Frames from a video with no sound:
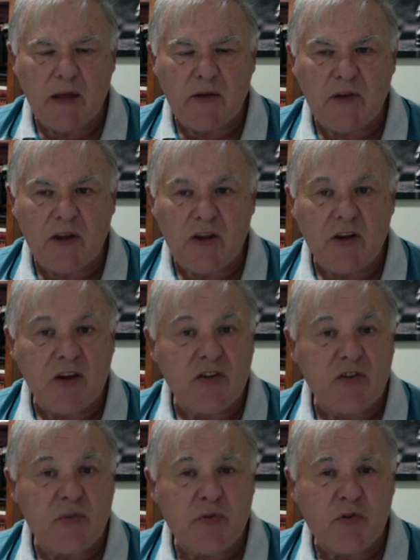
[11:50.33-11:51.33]
you can
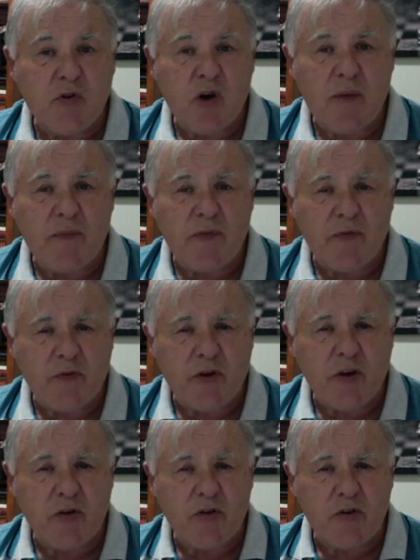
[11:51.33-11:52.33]
subscribe for
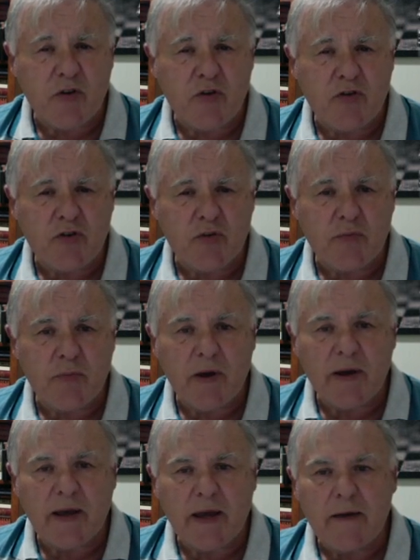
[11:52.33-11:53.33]
free on YouTube.
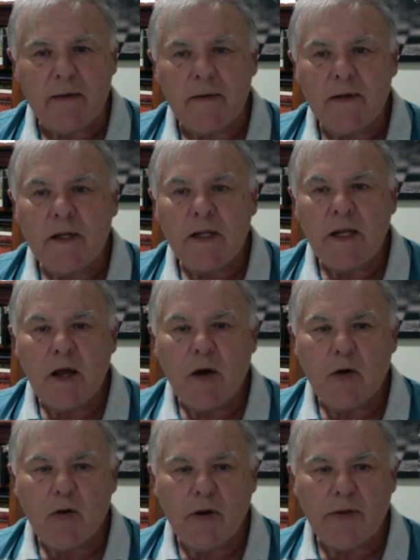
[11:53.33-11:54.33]
Okay,
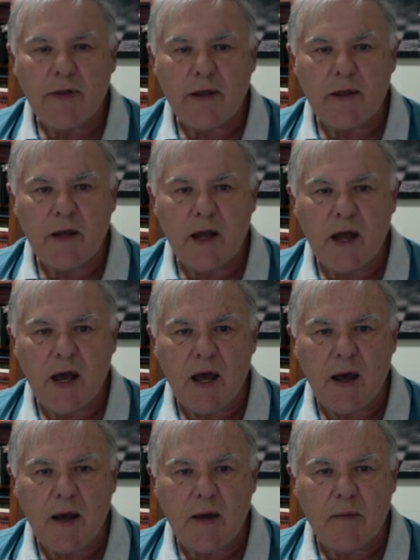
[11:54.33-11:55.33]
all right then.
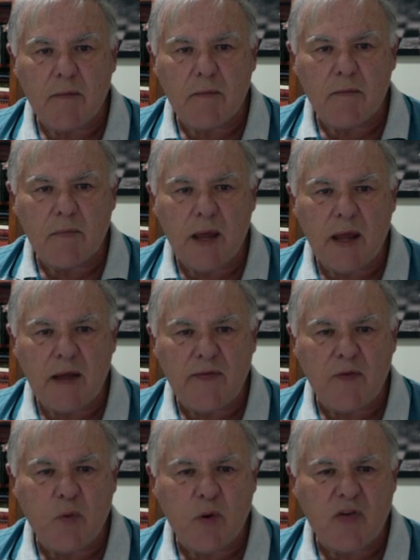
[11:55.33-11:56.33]
And if
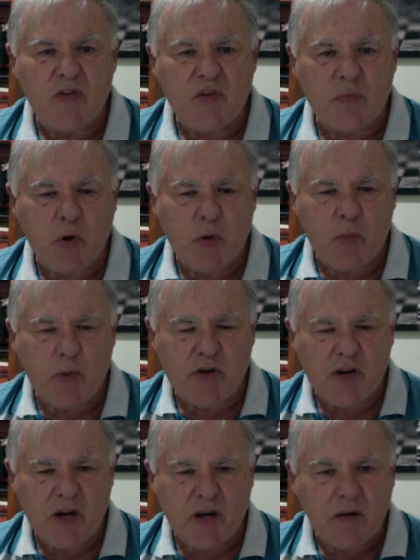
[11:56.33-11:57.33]
you want to support my
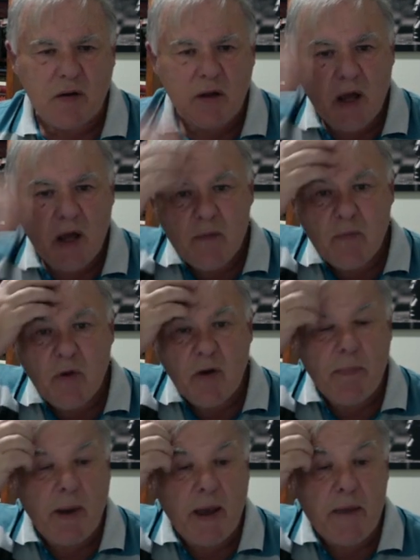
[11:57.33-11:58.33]
channel, my
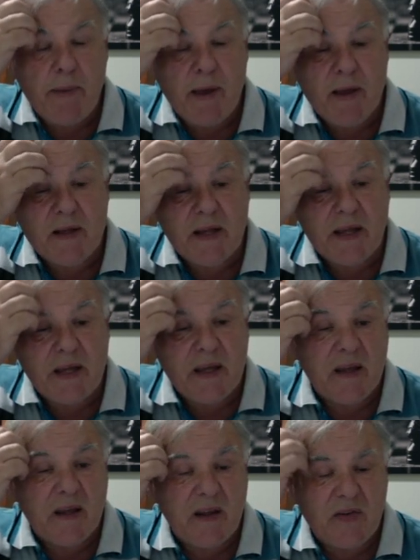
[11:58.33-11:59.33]
PayPal
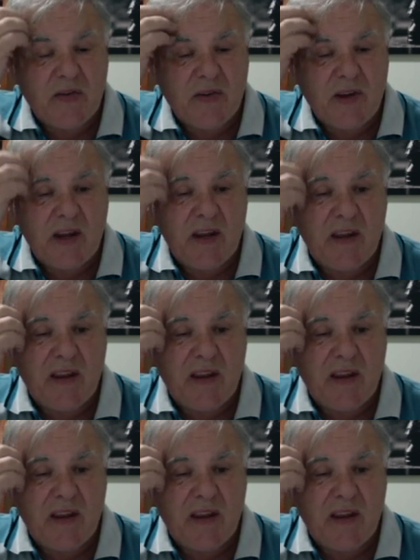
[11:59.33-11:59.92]
link is in